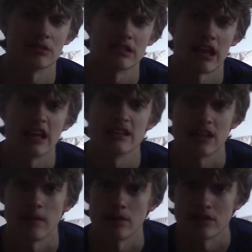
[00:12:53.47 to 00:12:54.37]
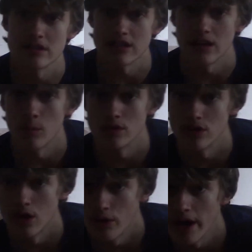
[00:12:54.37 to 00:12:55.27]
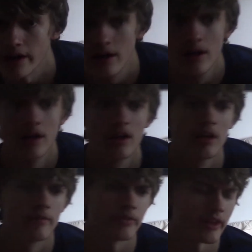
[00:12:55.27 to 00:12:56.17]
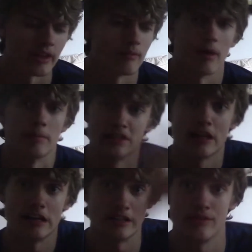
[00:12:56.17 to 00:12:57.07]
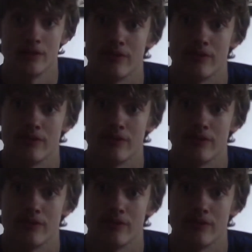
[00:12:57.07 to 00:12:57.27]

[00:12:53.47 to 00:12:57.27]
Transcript: to say his name because he said it was alright. Like, and besides, even if